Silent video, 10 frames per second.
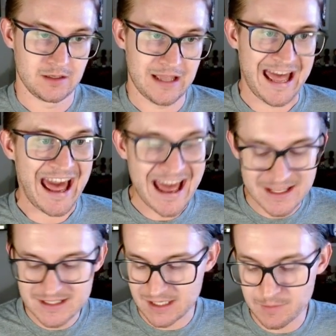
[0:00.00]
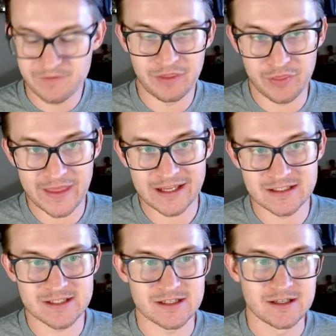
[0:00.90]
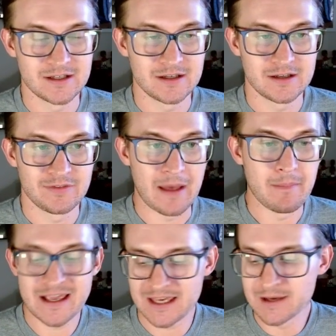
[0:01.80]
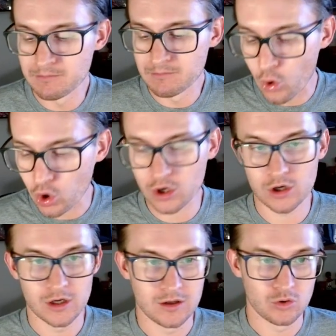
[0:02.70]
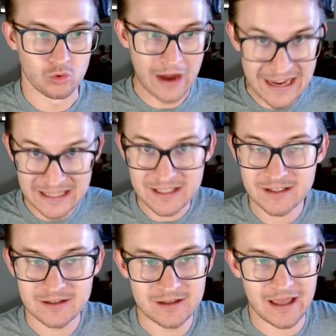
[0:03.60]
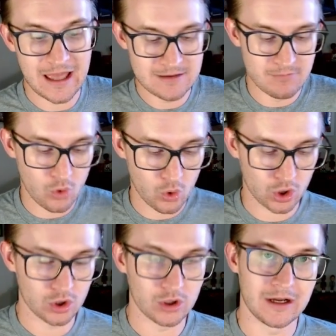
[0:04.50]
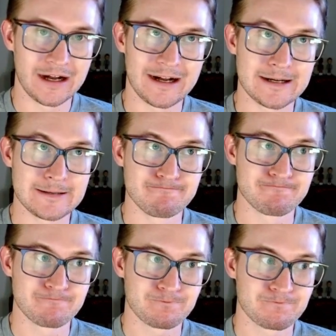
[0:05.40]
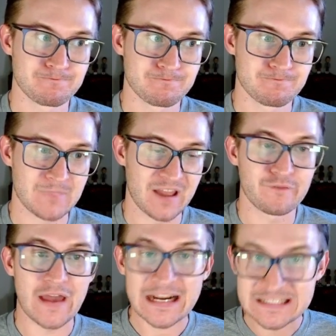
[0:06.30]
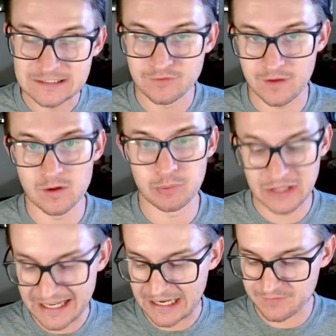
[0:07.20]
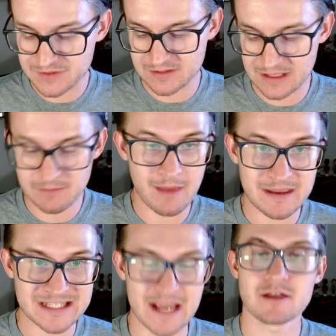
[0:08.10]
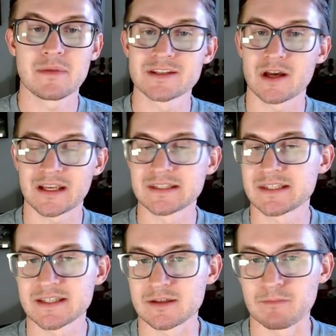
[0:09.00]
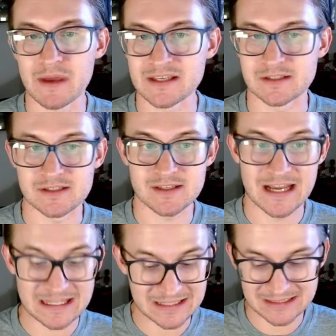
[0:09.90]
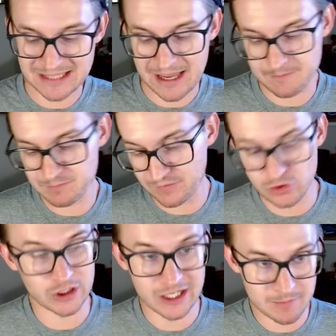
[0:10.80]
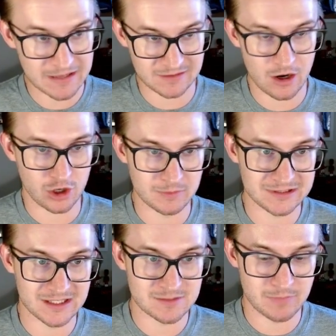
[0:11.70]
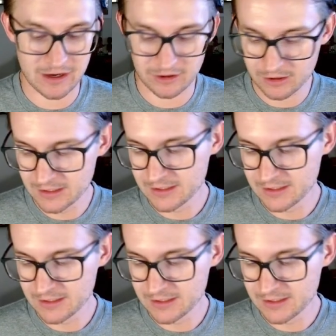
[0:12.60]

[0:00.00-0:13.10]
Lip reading: has some of the things that make him more ready and more effective in the playoffs than maybe Tatum is on a consistent basis. And I think that if you're going to make the argument that he's better,